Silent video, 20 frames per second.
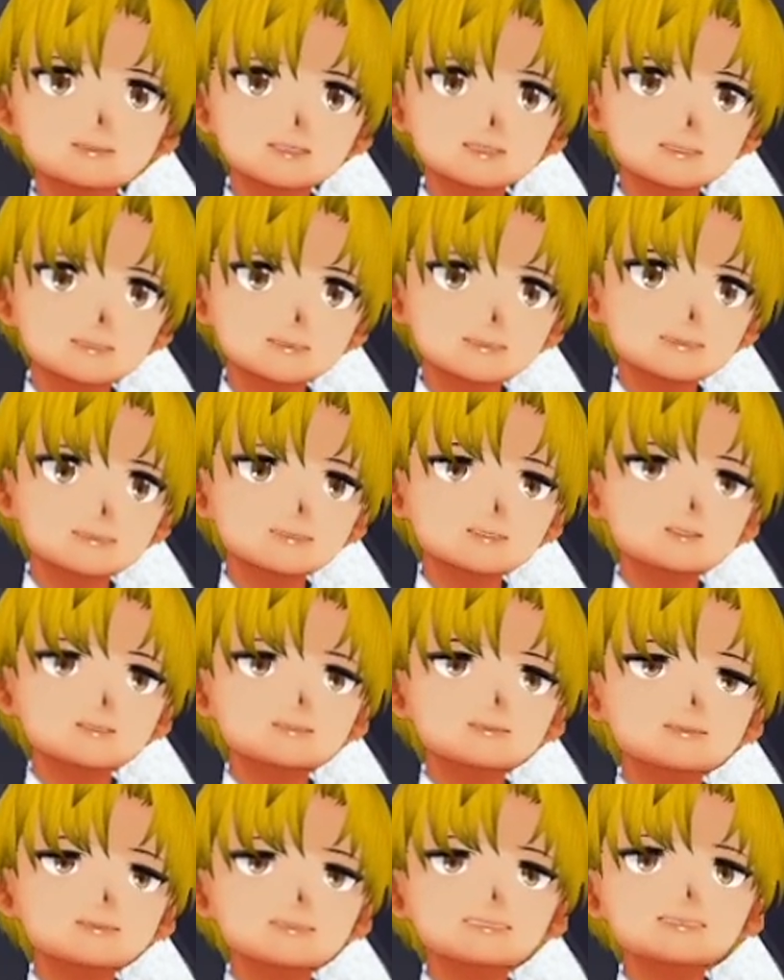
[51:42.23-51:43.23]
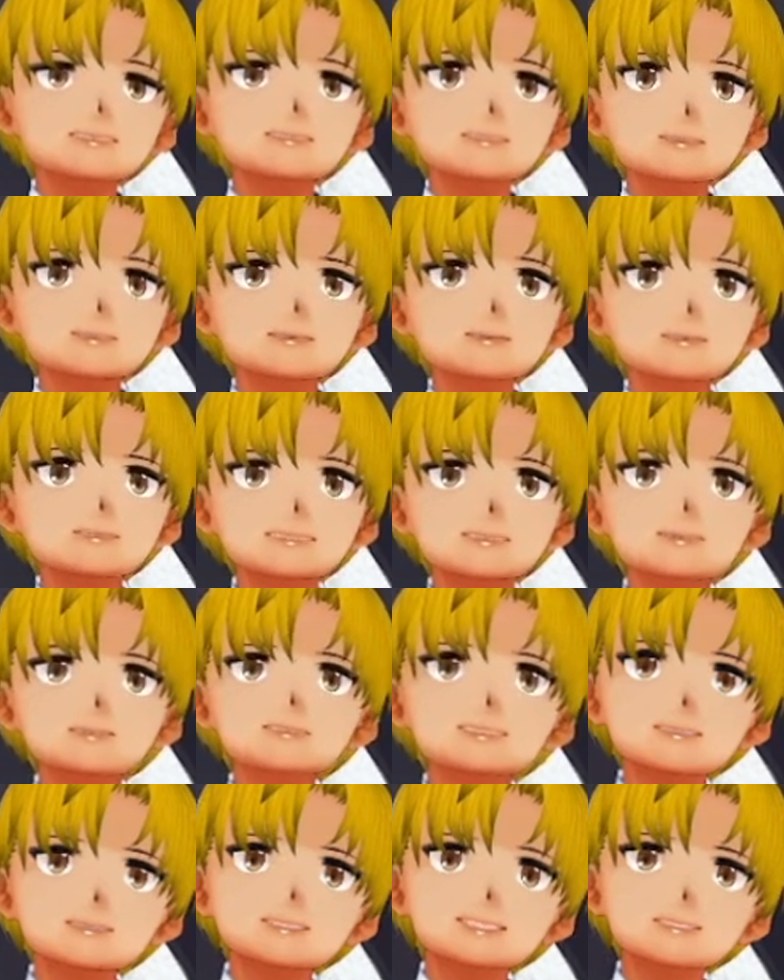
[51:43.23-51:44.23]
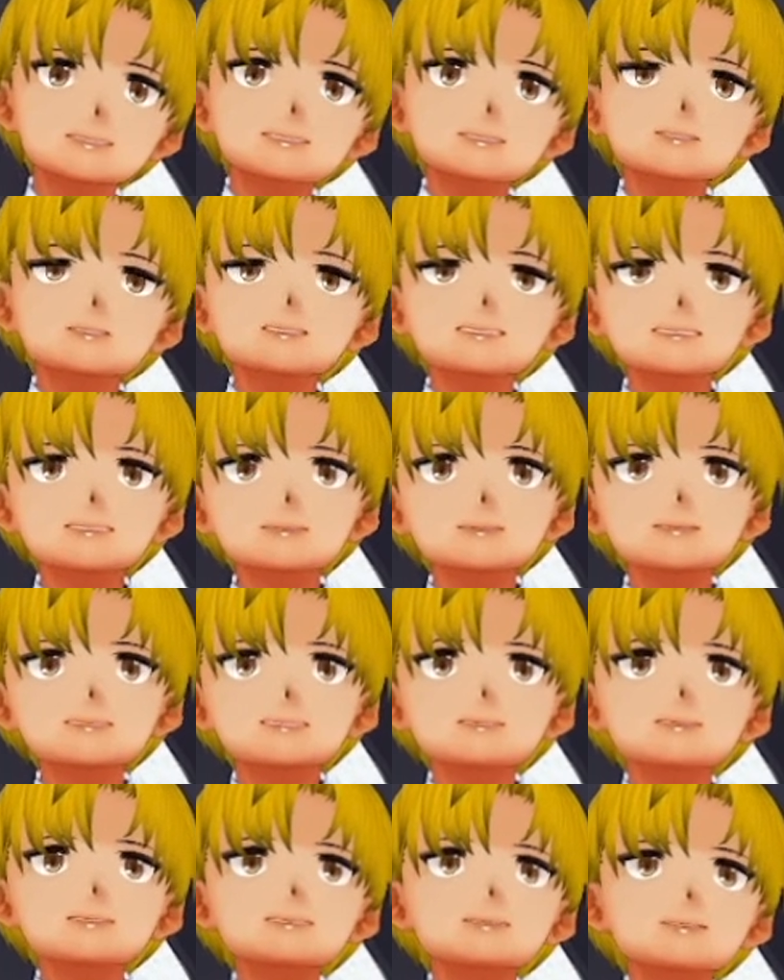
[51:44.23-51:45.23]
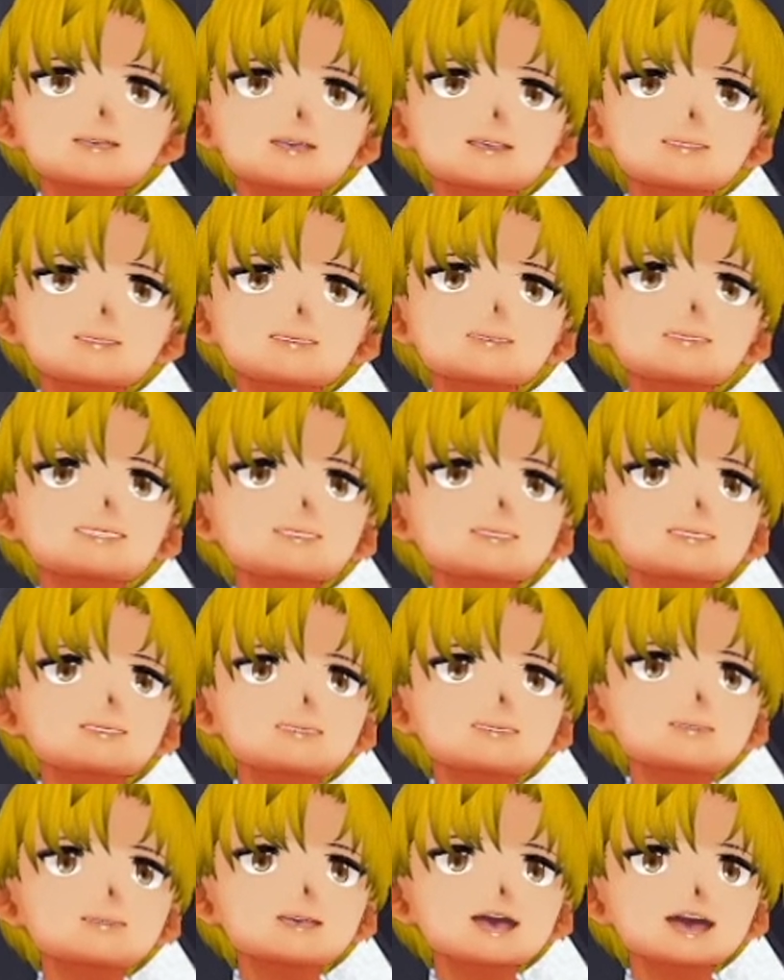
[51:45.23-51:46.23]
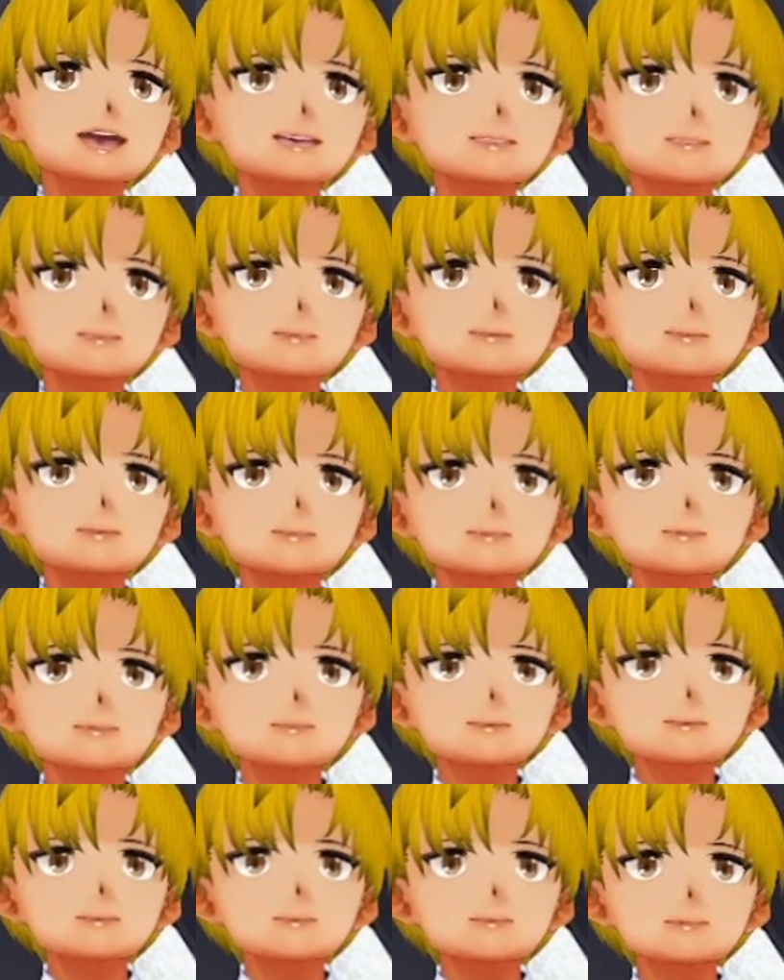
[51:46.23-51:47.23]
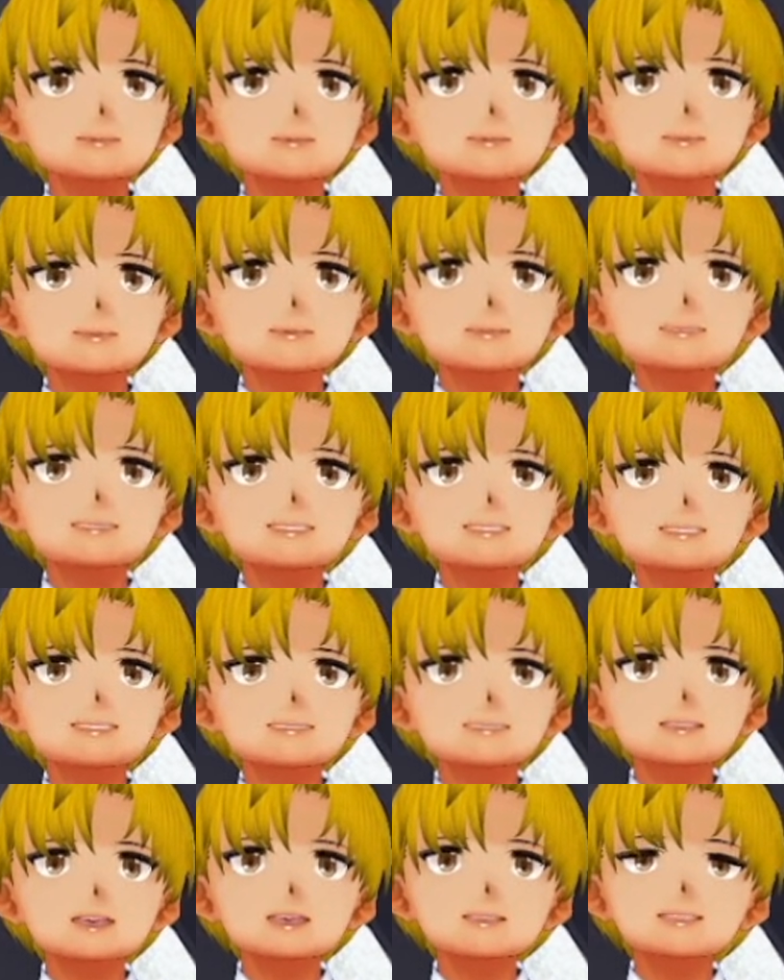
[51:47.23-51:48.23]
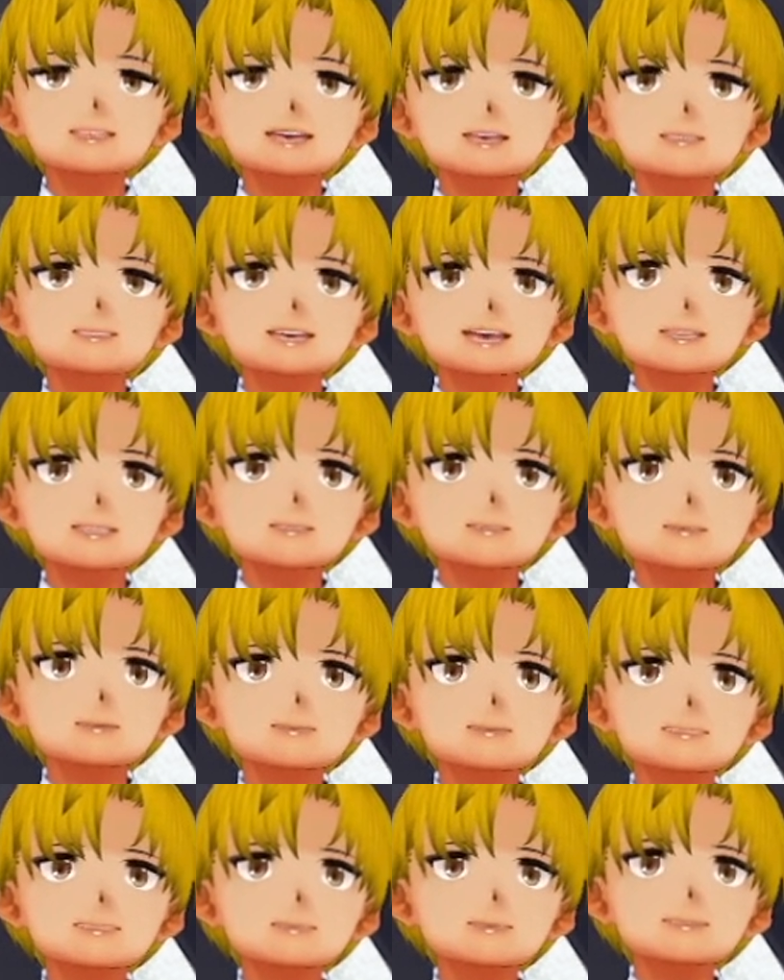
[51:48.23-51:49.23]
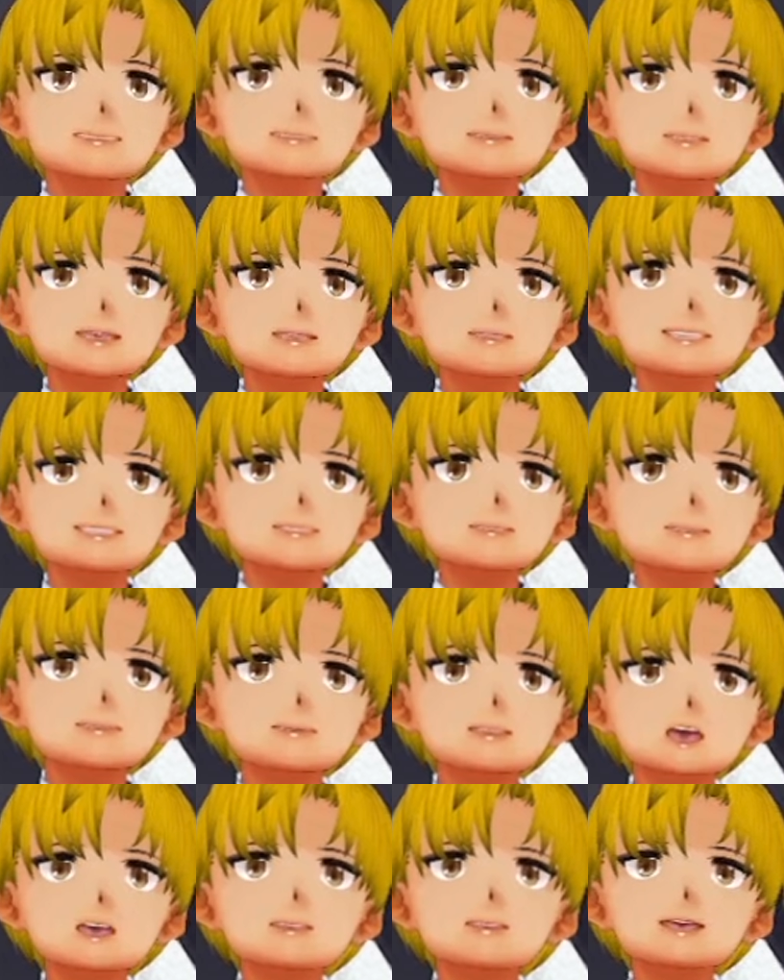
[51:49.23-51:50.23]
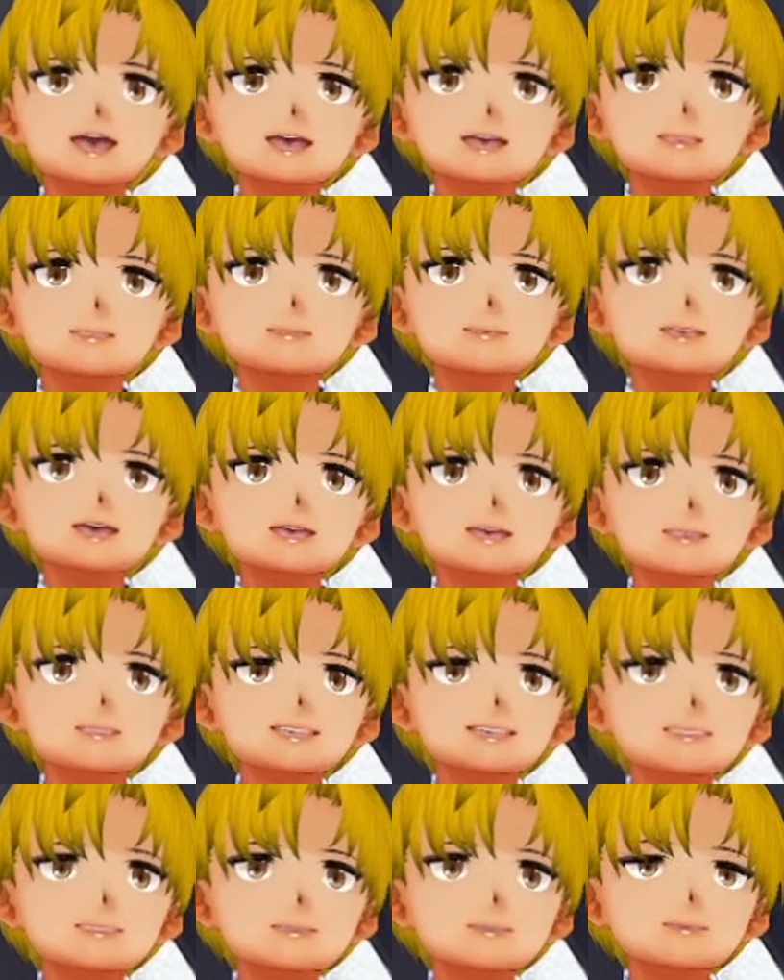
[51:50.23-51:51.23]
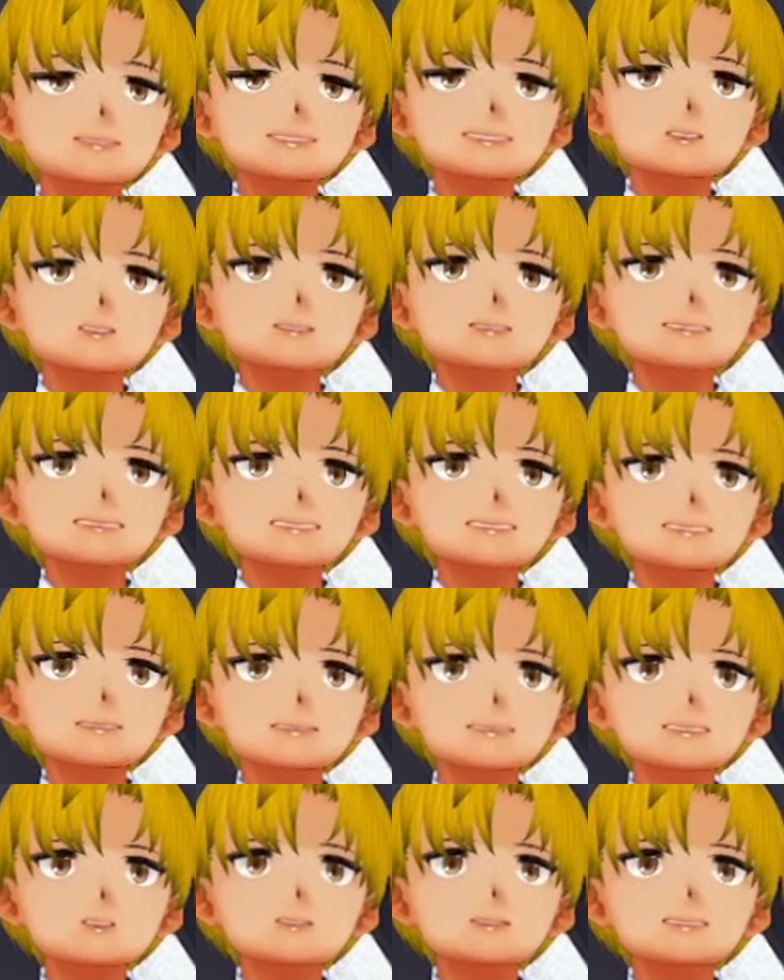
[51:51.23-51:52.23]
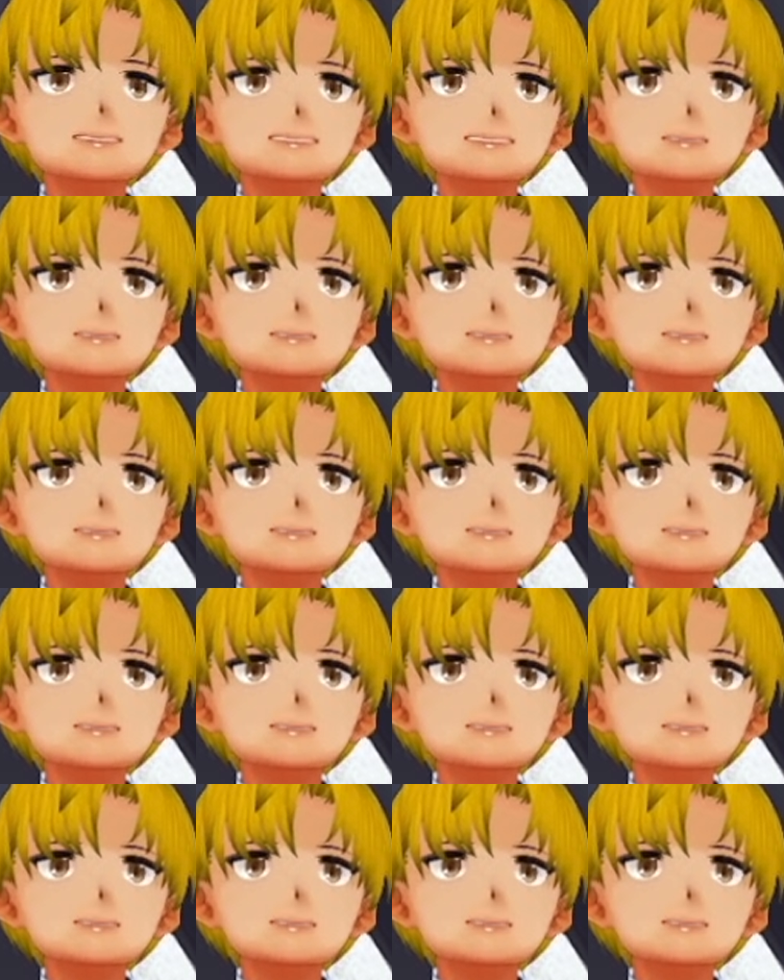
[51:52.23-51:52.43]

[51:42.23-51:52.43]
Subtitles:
Excuse me. It's been several weeks since the club has officially started. Through their initial setbacks, the 3 club members so far, Monica, Sayuri, and Yuri,